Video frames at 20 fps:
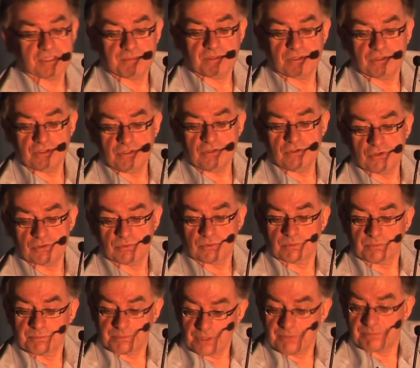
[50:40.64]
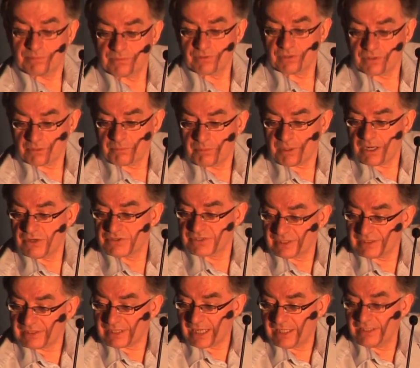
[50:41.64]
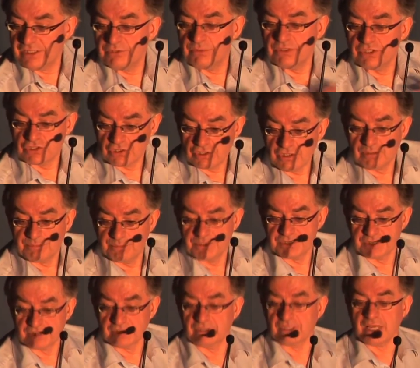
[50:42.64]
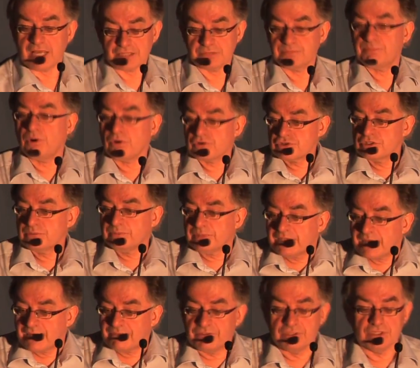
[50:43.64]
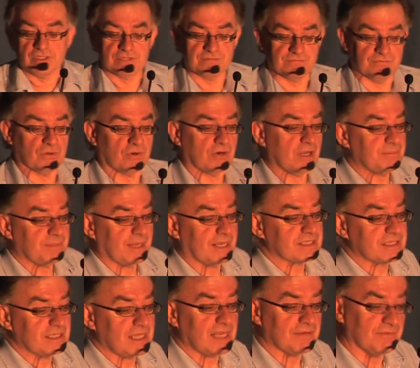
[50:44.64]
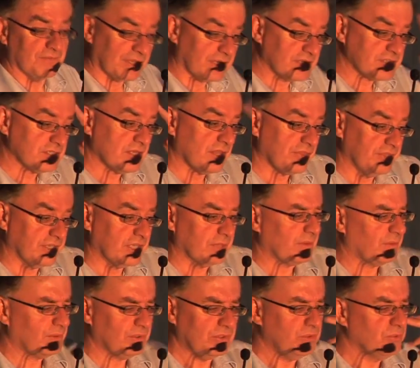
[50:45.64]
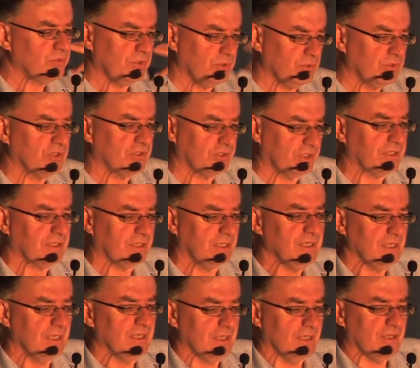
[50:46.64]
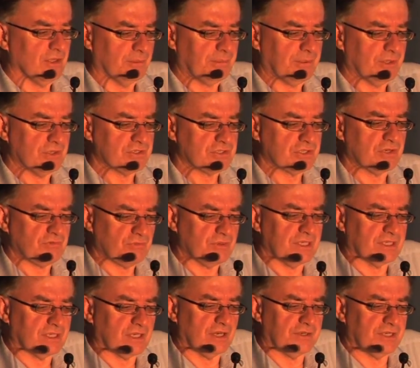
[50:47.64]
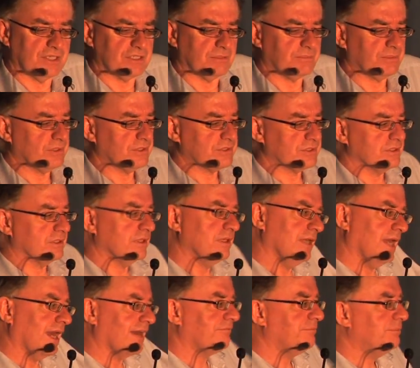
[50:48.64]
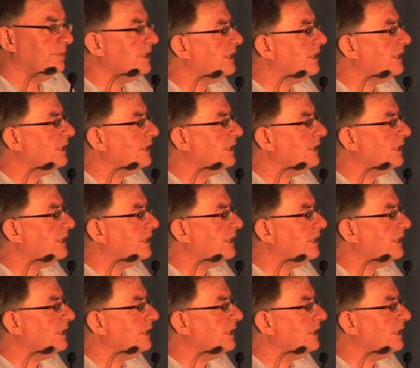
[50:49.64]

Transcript: that's a bit unusual, the parents are likely to interpret it as possibly evidence for a past life. And they're going to start thinking about, well, who could the reincarnated person have